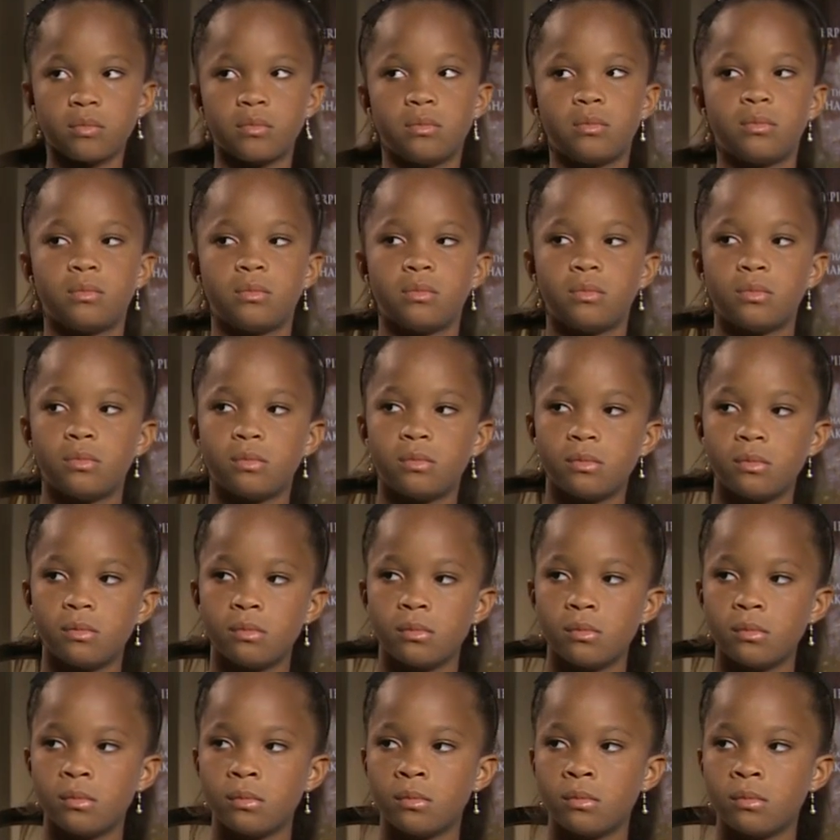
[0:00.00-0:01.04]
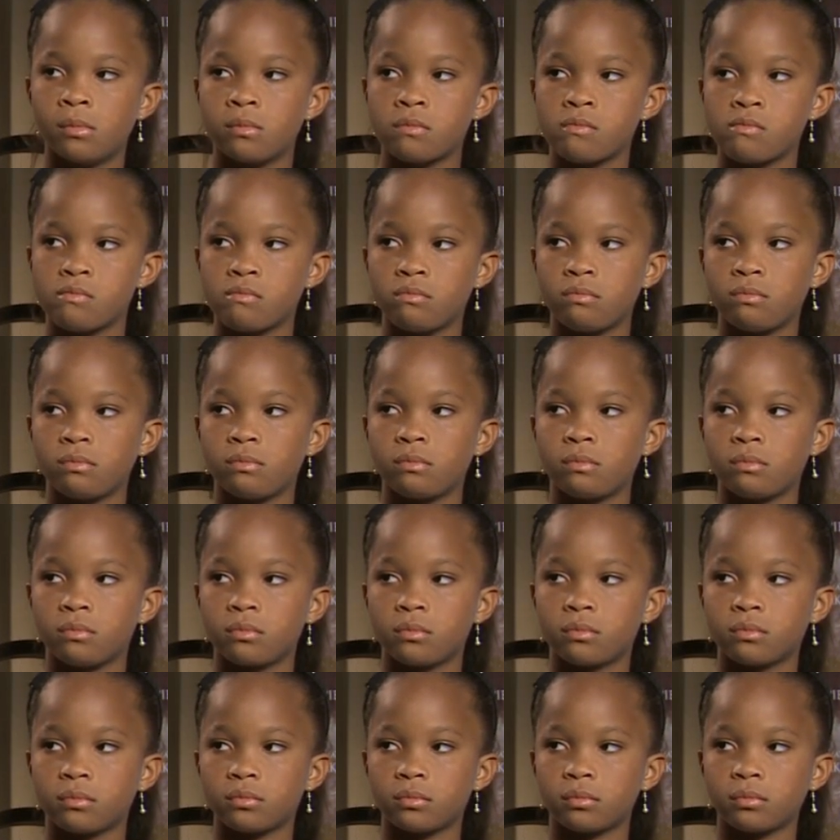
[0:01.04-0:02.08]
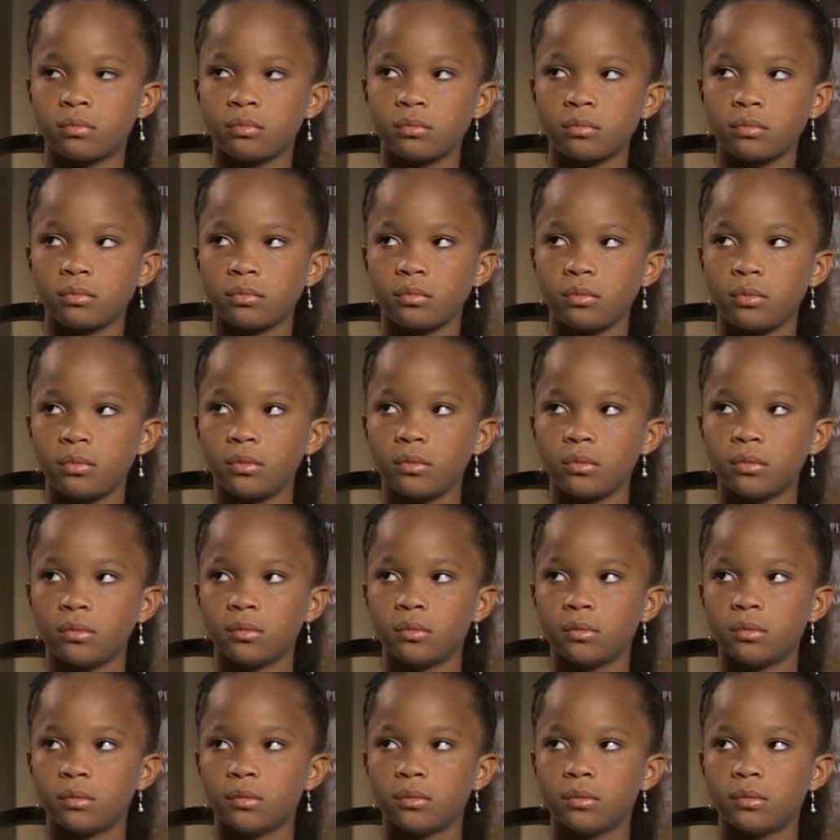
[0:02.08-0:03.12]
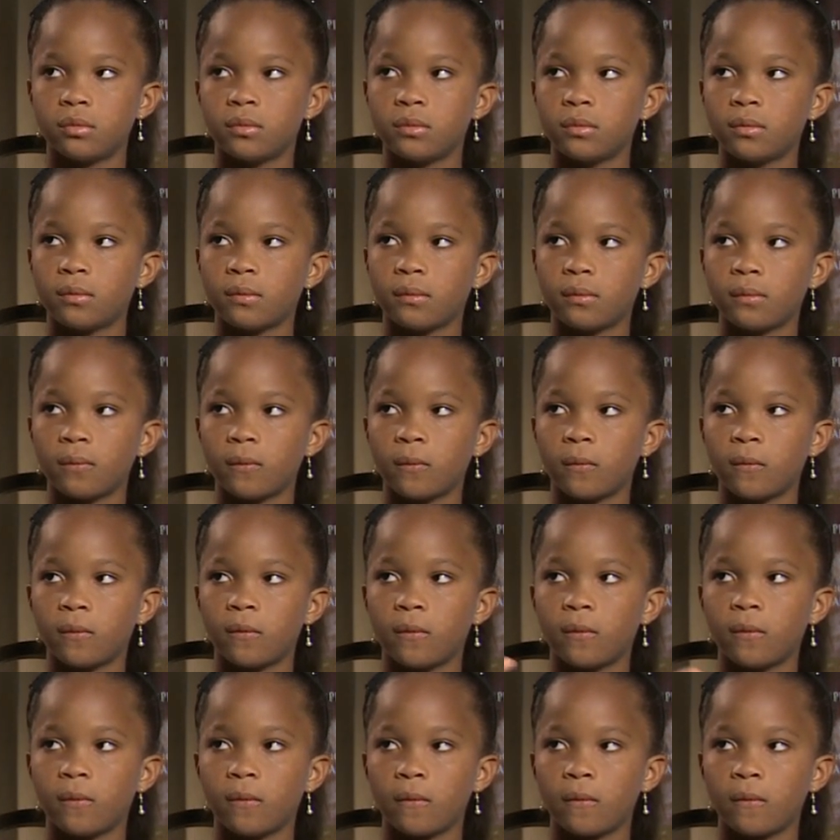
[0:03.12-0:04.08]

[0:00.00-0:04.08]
[no speech]